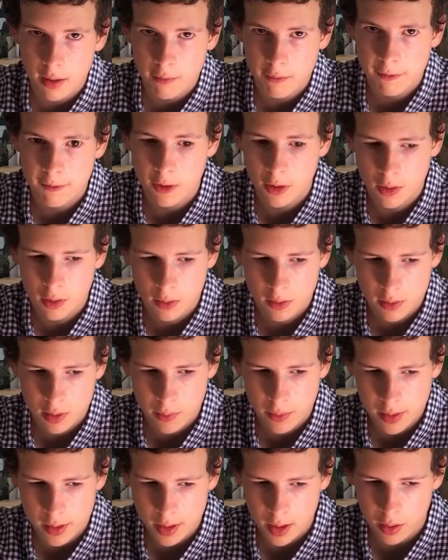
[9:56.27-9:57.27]
full, so
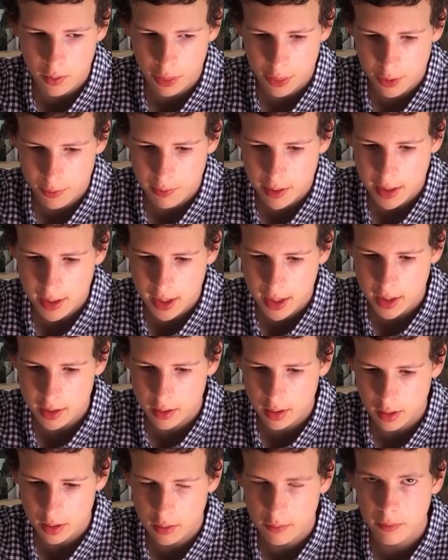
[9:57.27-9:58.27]
it's now 3
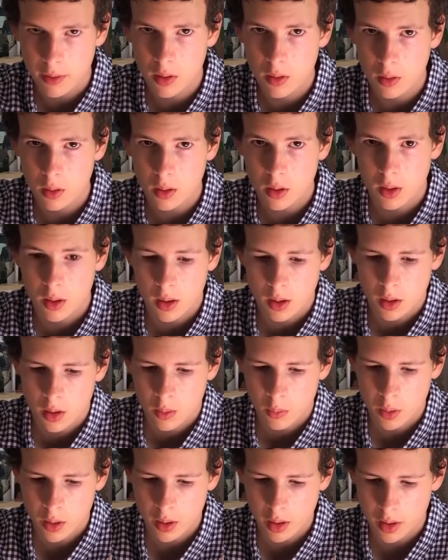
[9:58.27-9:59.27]
litres full,
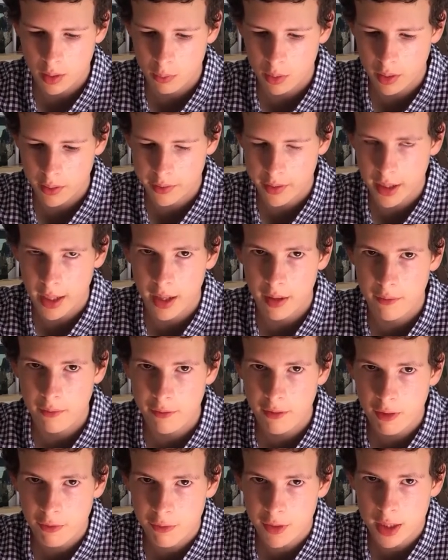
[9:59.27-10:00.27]
we're going to want to add
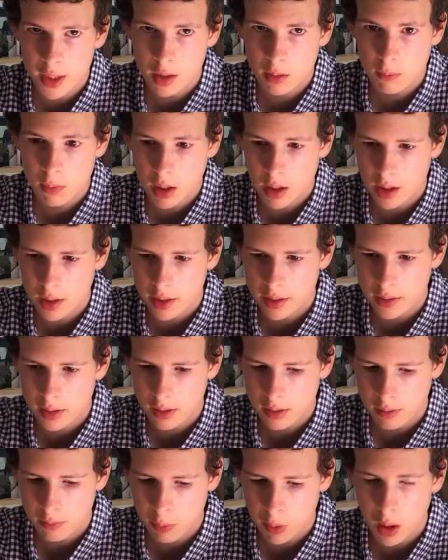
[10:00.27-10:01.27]
15
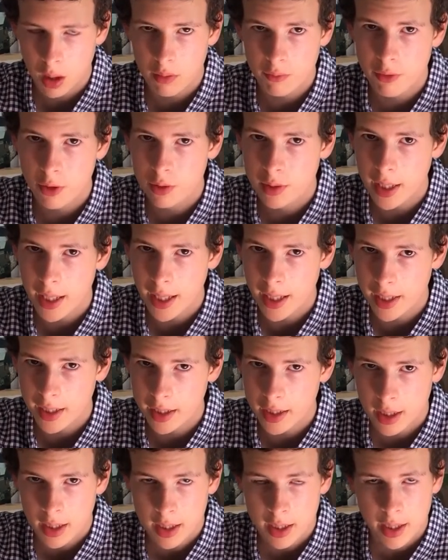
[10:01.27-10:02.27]
millilitres of plant food
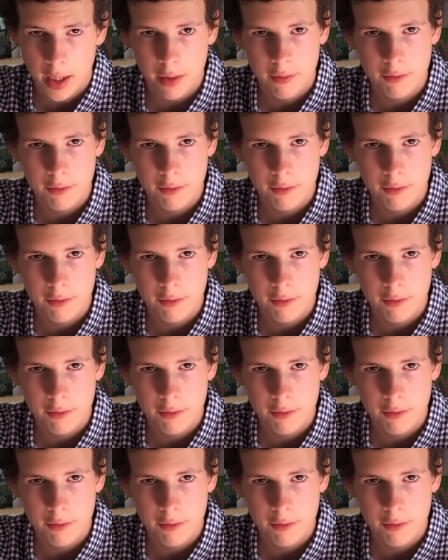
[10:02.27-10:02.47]
A and